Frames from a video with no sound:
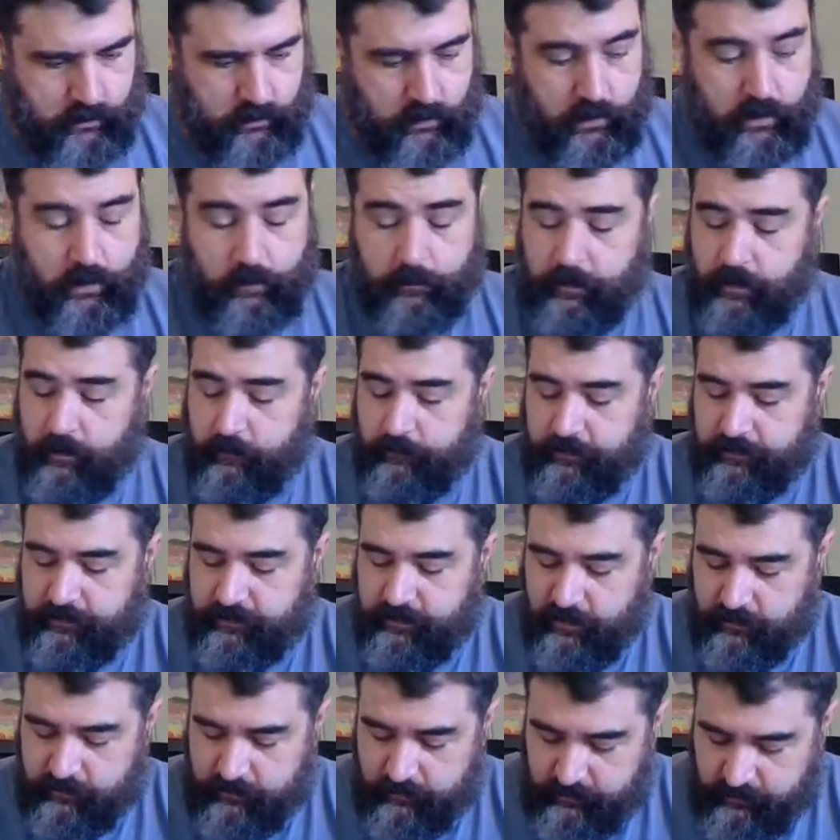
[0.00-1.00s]
I'm being
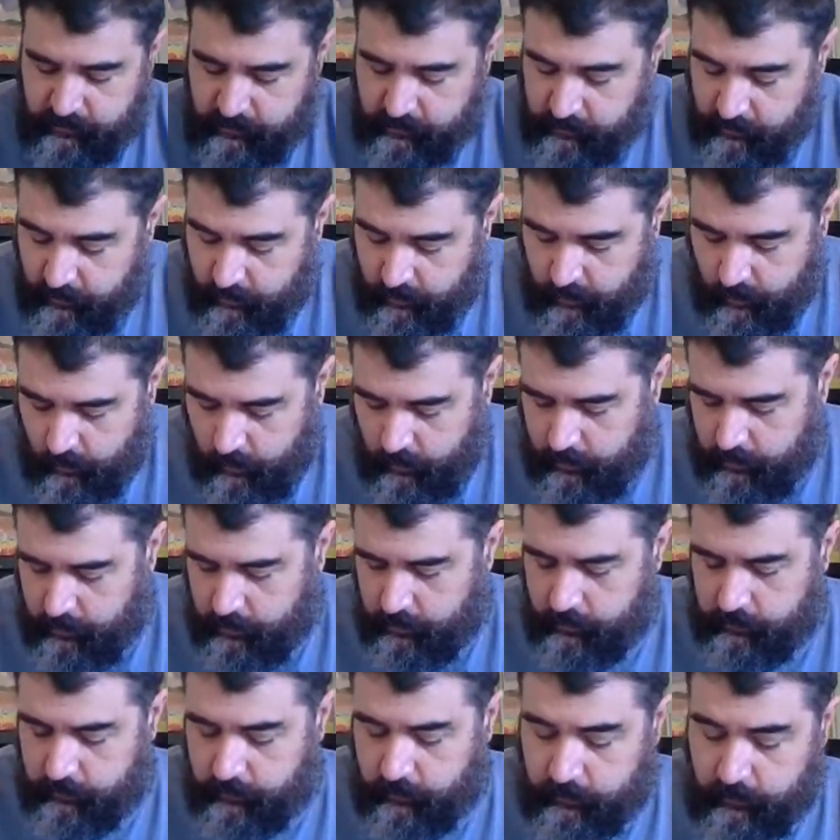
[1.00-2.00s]
facetious because I know what it
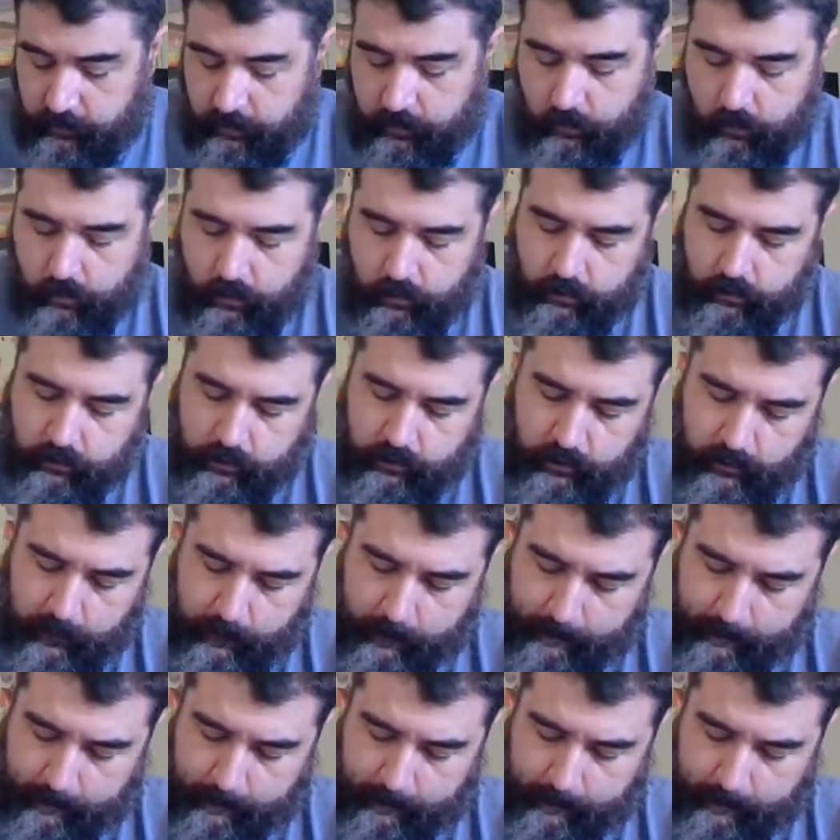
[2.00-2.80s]
is because I ordered it.